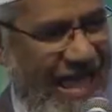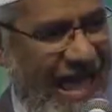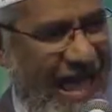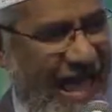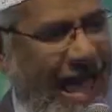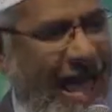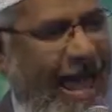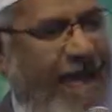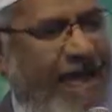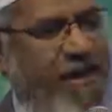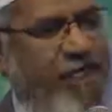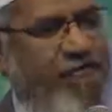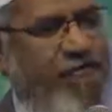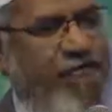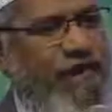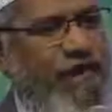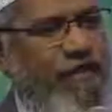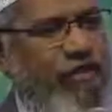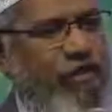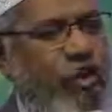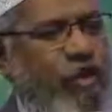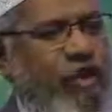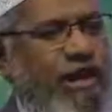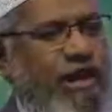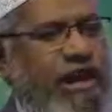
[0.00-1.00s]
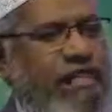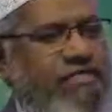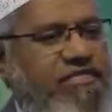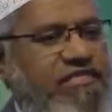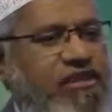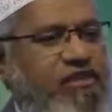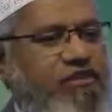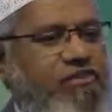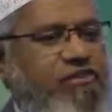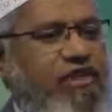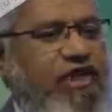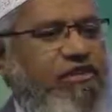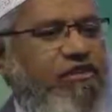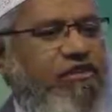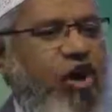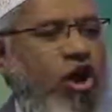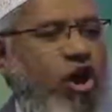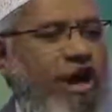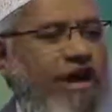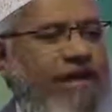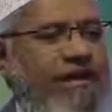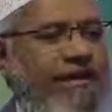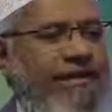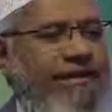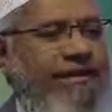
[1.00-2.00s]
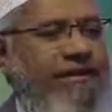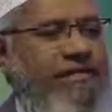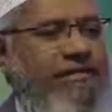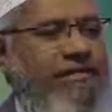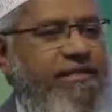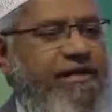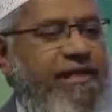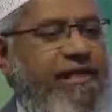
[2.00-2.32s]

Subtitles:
And if they don't listen to the authorities,